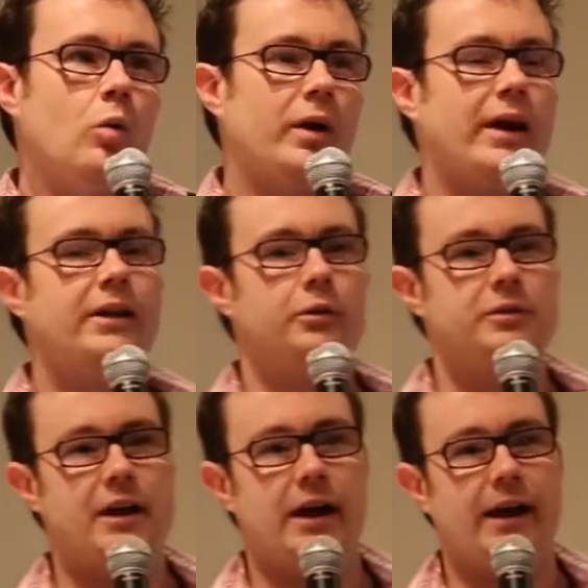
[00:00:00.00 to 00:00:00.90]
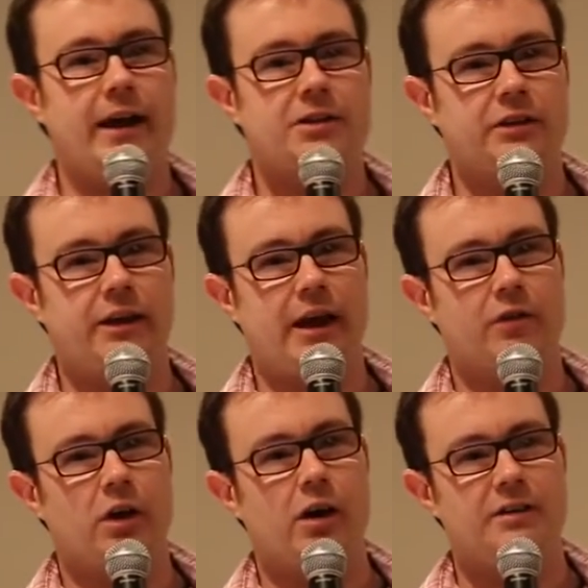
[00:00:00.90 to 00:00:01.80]
What I do is I actually have
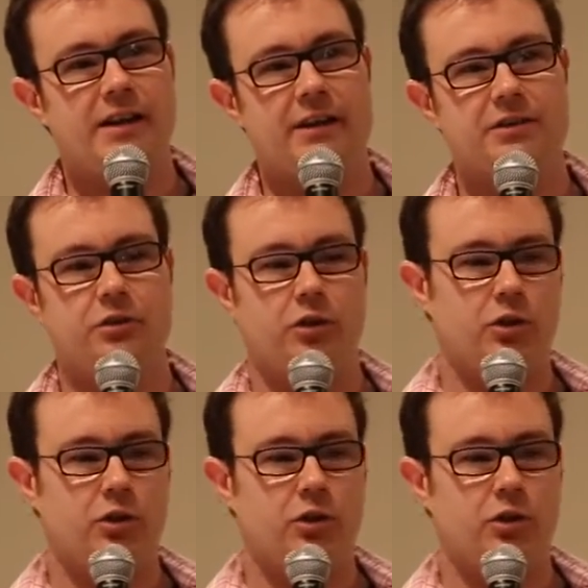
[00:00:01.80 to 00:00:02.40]
the context